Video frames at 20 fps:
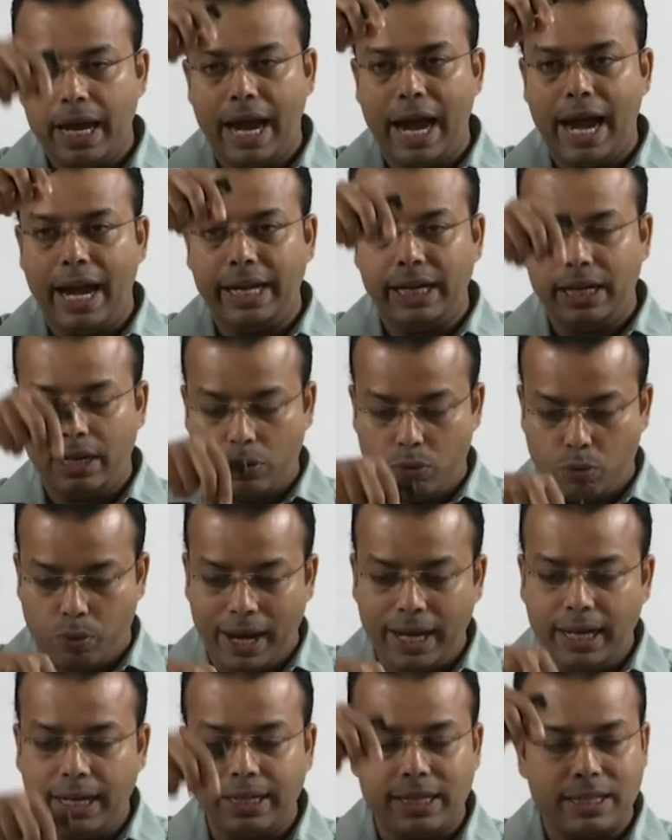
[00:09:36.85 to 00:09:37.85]
and
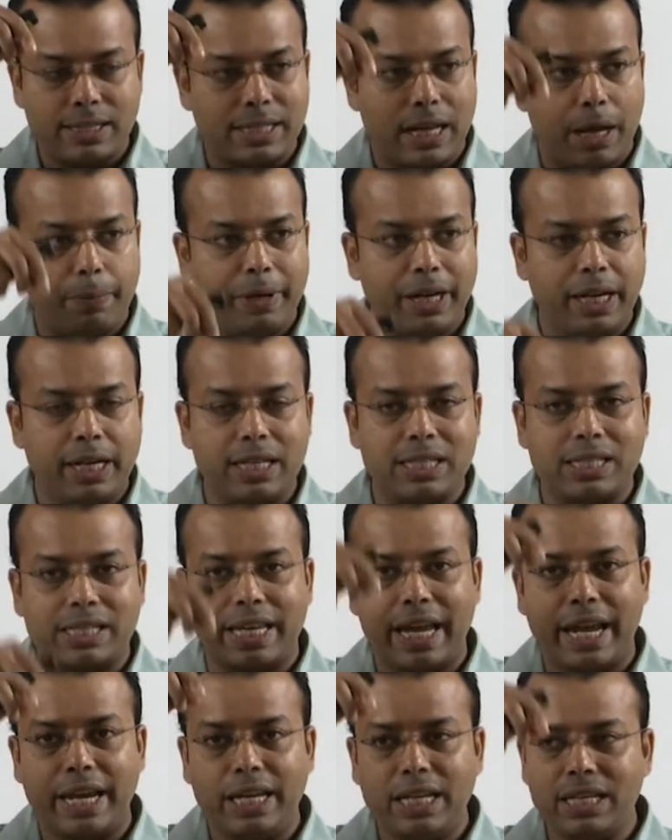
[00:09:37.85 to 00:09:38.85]
while it is coming it is
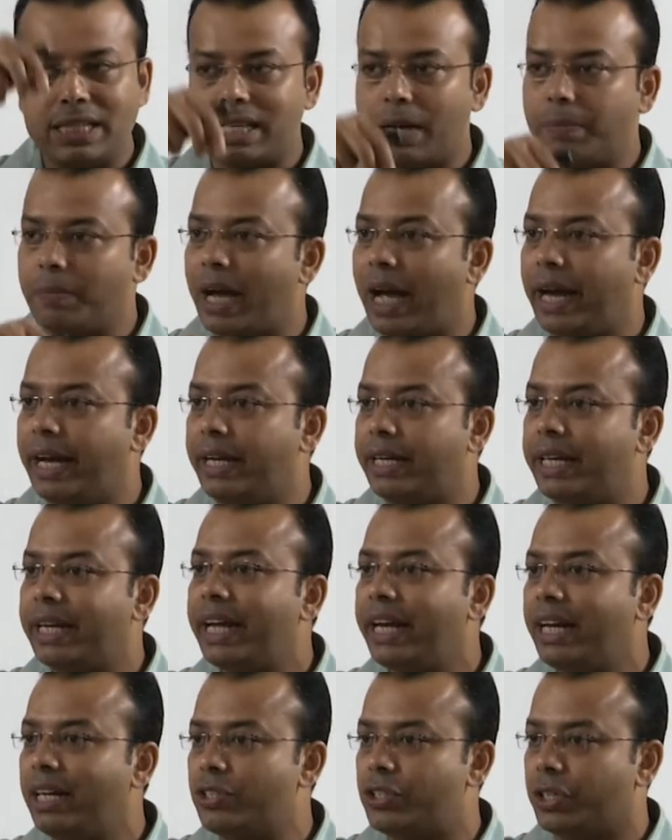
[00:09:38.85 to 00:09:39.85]
gaining some kinetic
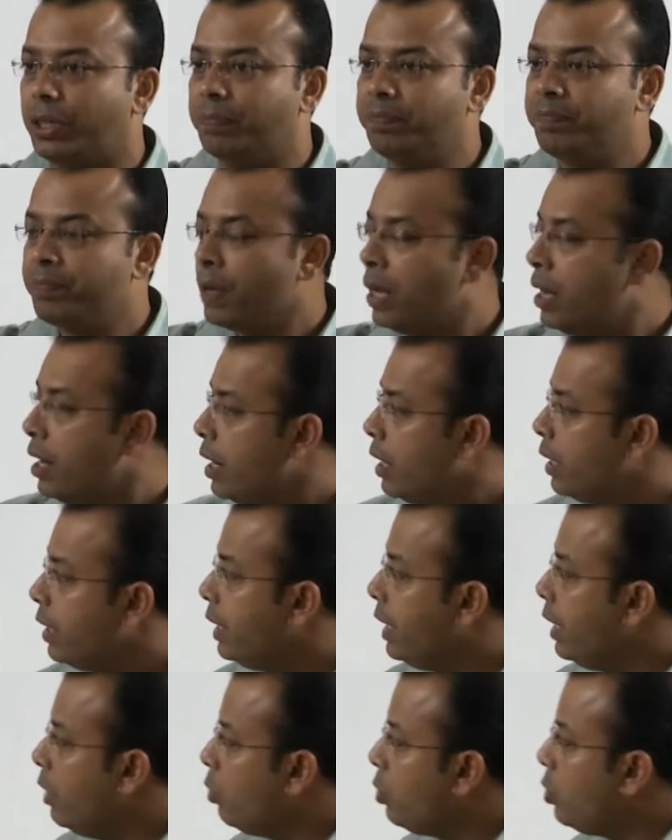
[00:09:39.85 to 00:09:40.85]
energy.
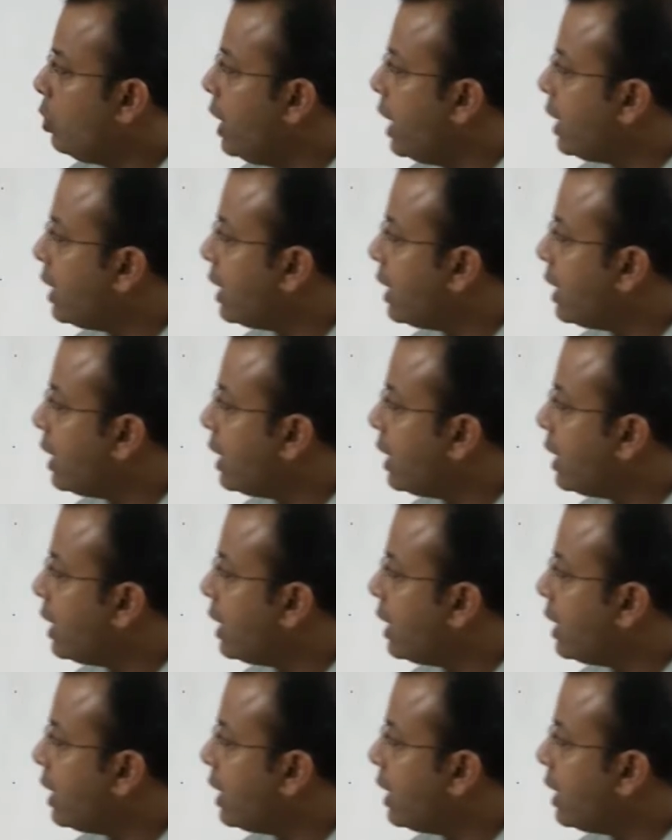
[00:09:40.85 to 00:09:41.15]
Due to that